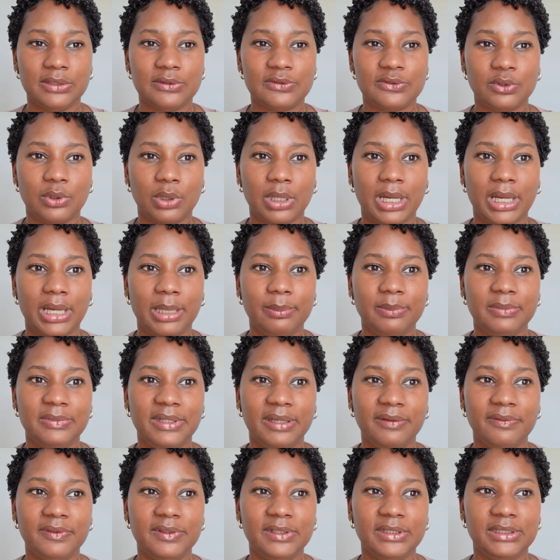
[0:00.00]
So I'm
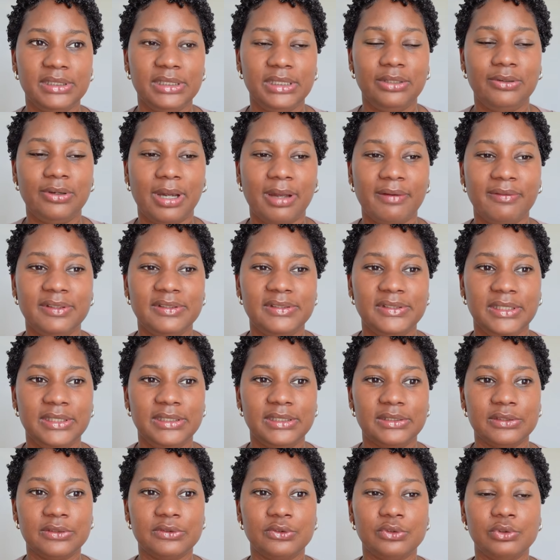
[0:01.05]
definitely
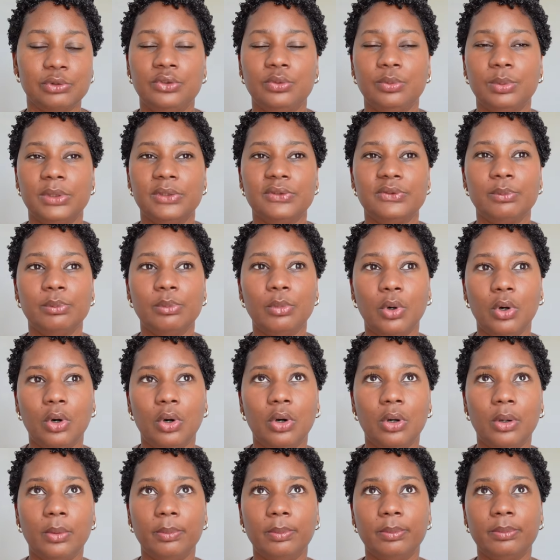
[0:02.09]
gravitating towards
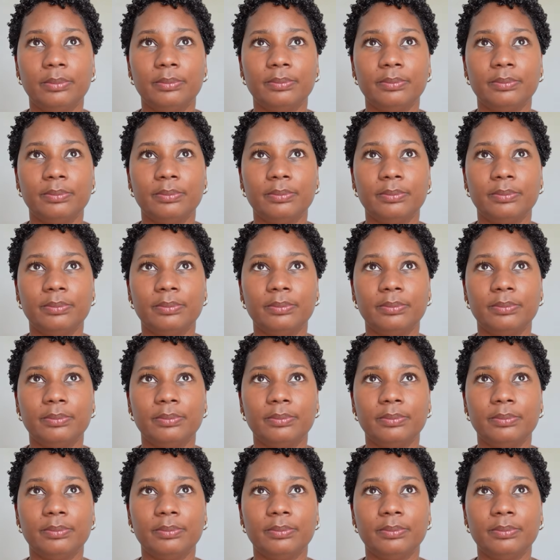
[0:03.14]
more